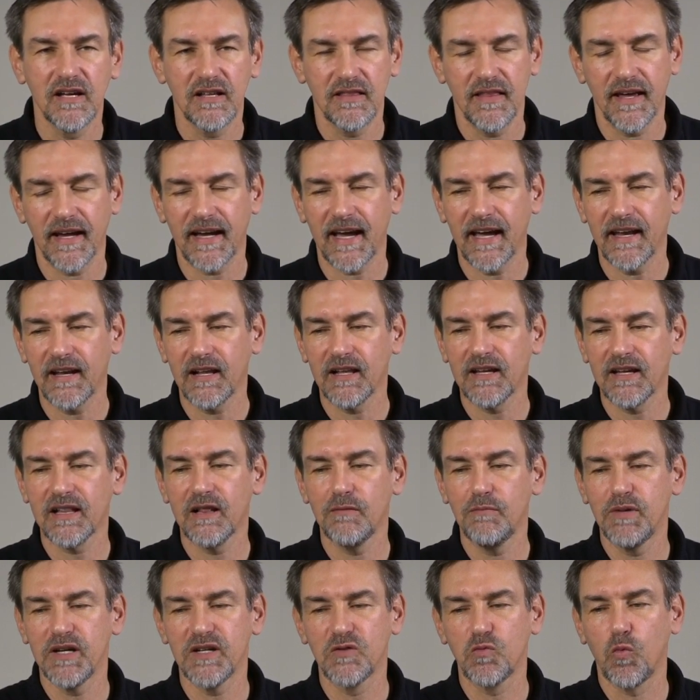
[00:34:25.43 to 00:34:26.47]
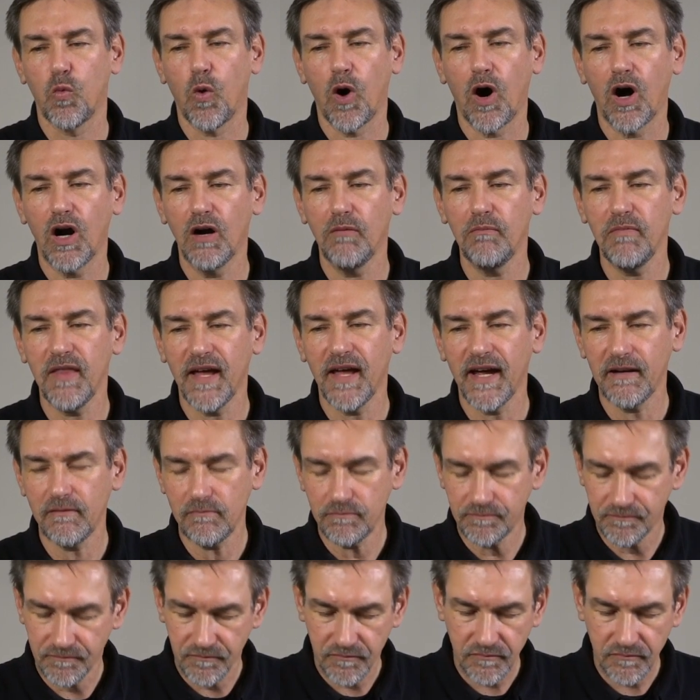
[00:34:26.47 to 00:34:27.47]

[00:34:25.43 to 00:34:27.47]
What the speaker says: They get a little bit warm then.